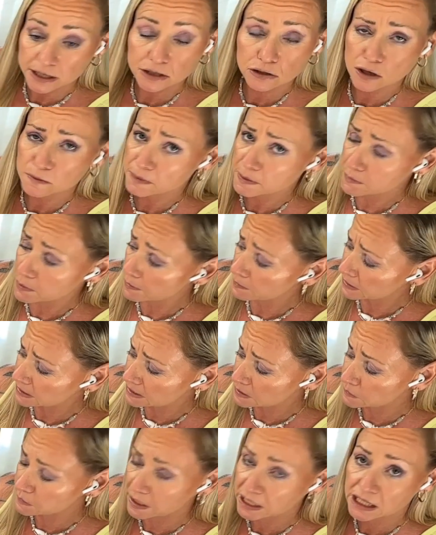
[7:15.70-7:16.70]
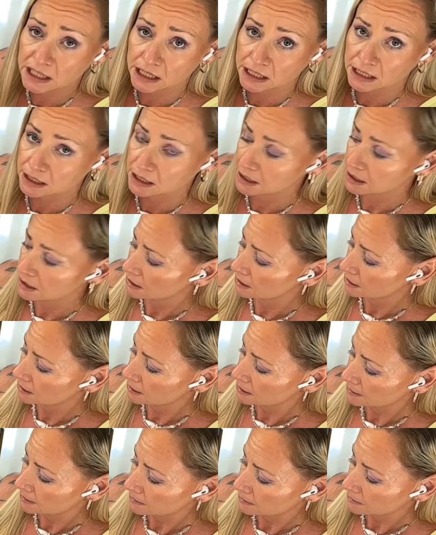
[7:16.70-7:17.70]
This could be public speaking
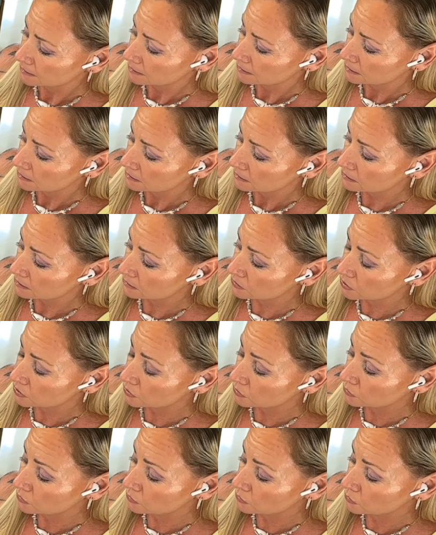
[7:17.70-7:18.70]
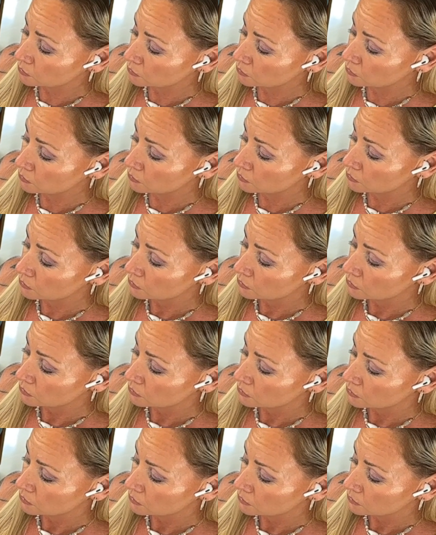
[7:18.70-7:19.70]
to
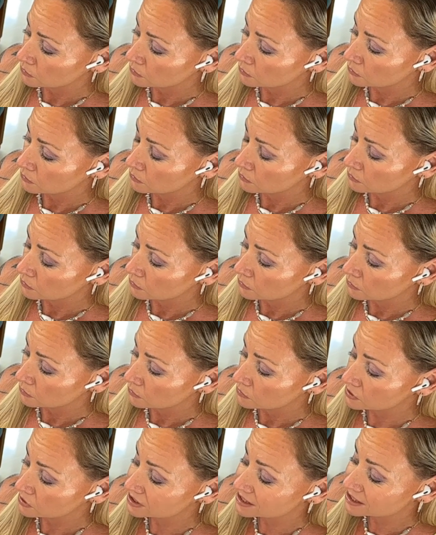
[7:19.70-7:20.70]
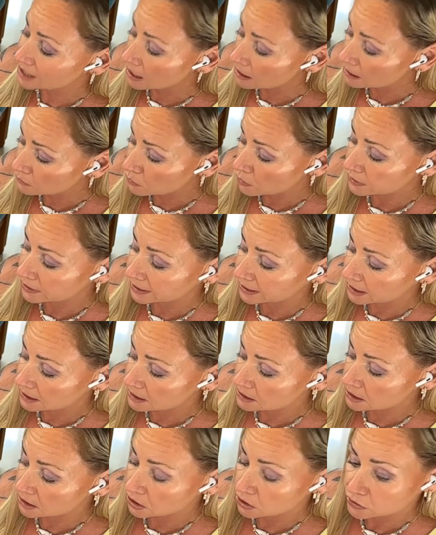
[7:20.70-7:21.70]
sell what it
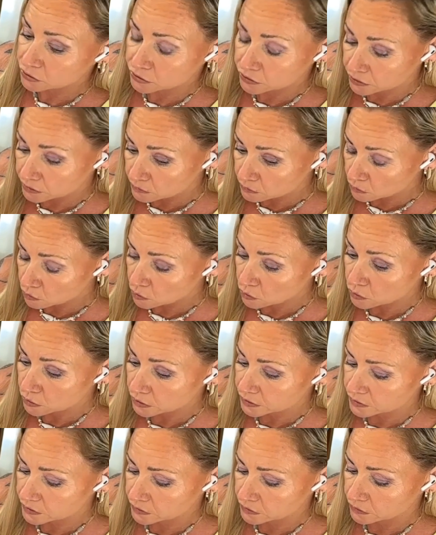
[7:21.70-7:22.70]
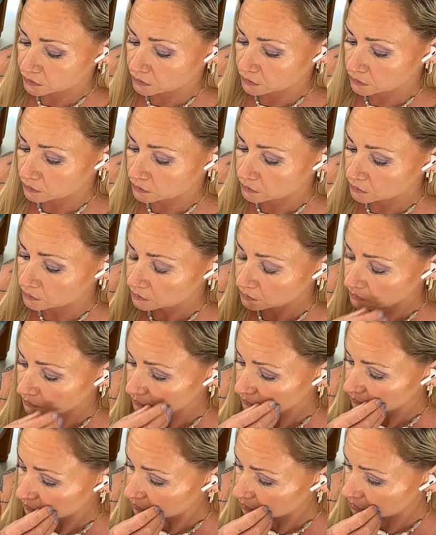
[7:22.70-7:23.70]
is that you do, or to
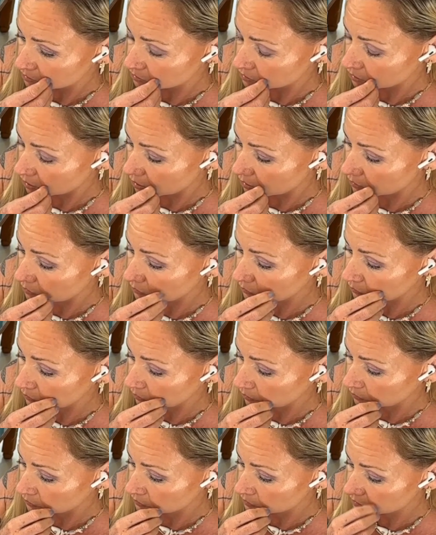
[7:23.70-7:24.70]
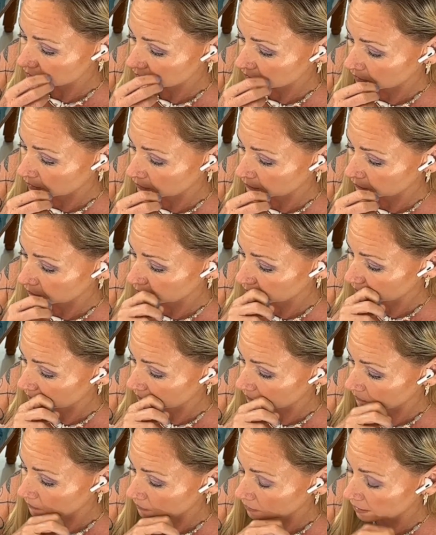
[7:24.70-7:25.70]
show your stuff.
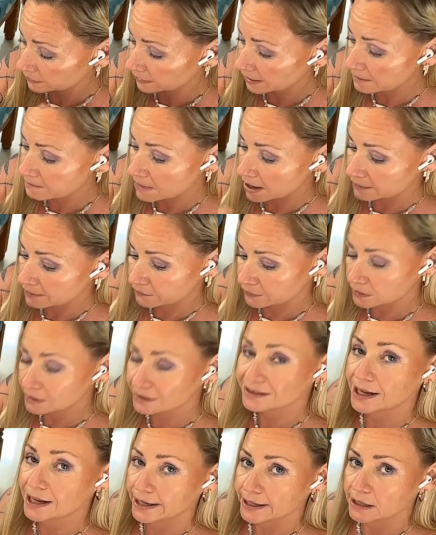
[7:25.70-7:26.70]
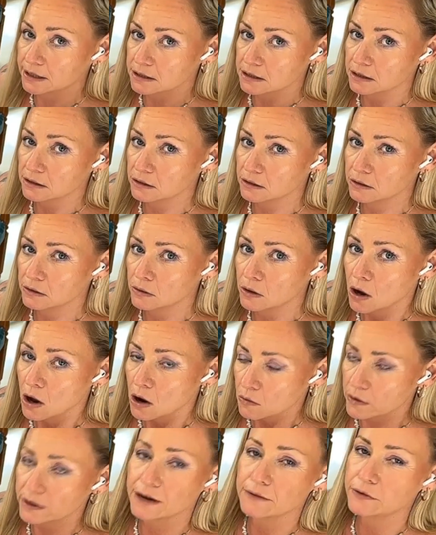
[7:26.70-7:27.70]
And that might feel light to you.
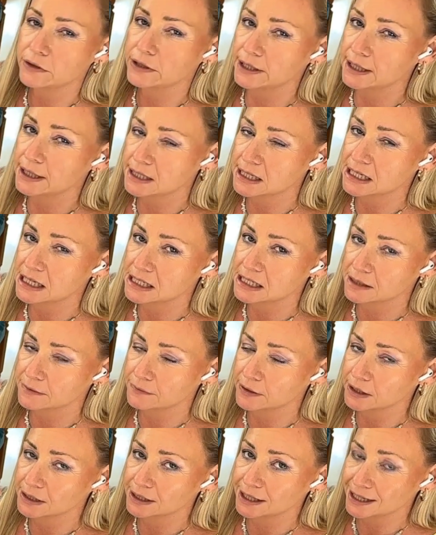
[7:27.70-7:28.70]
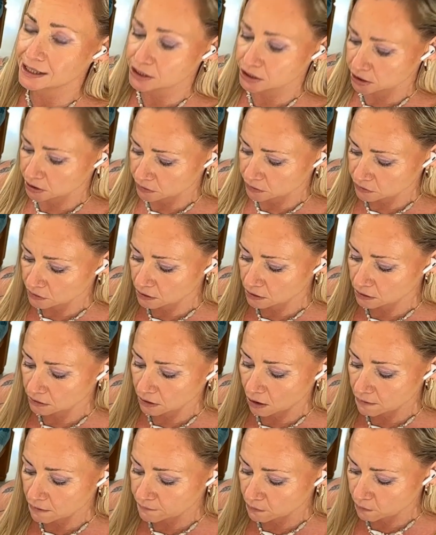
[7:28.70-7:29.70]
Whatever it is, it needs to feel light to you,
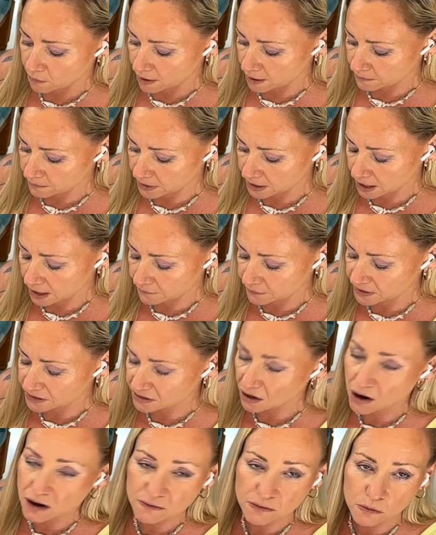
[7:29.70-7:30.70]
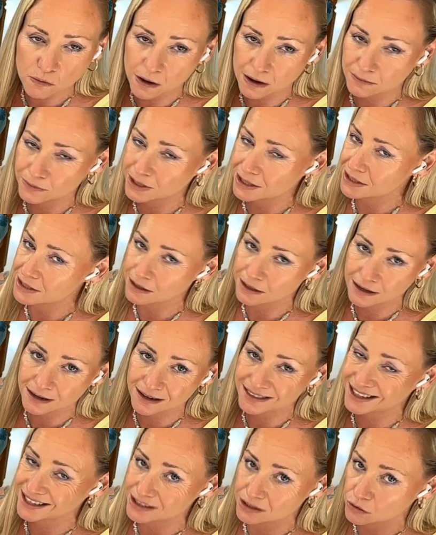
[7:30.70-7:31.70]
not overwhelming. If it's overwhelming to
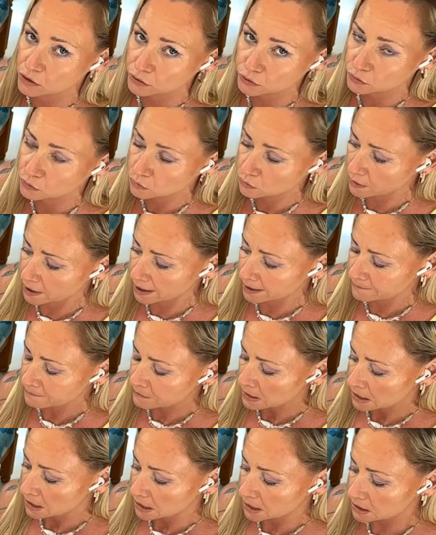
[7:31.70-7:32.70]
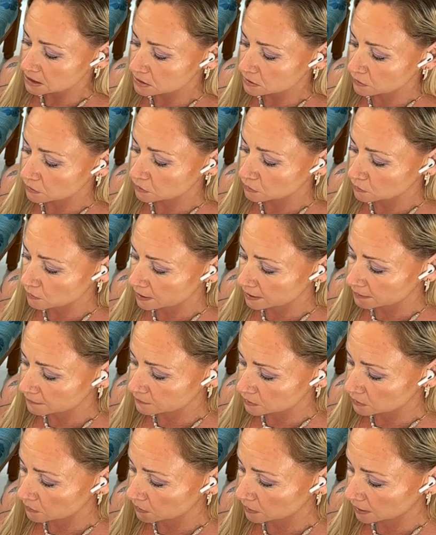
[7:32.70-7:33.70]
you, that's not your way. It's not your way
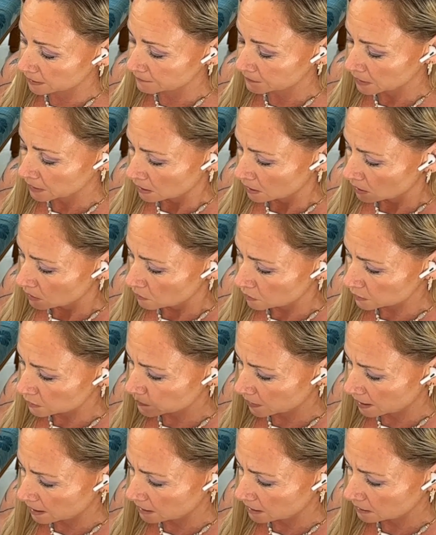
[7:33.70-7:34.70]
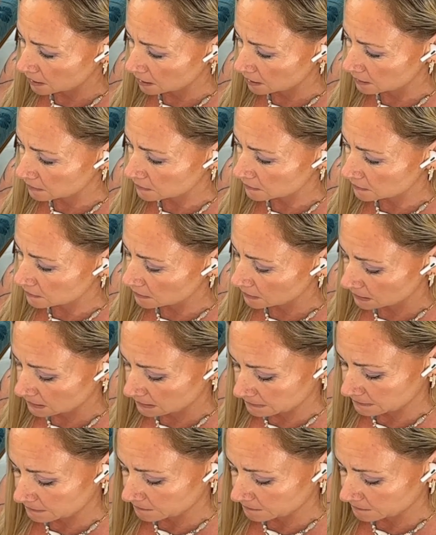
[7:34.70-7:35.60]
of doing it. What's behind this?